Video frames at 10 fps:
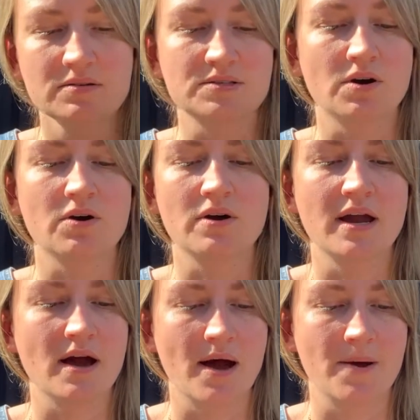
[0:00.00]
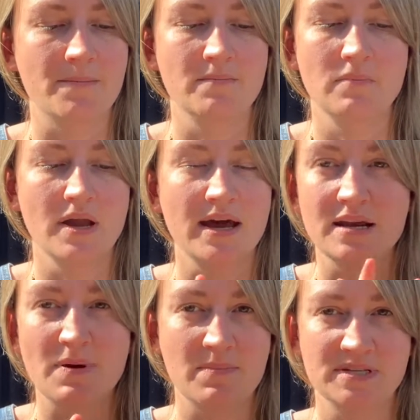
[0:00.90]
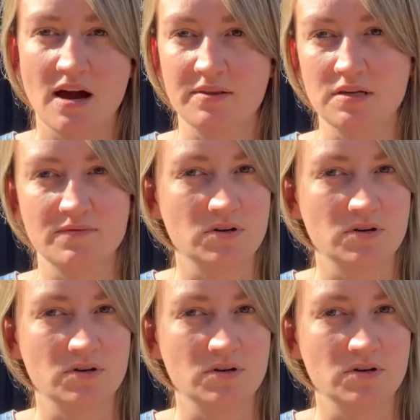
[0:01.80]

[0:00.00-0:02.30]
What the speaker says: so any paper towel that you've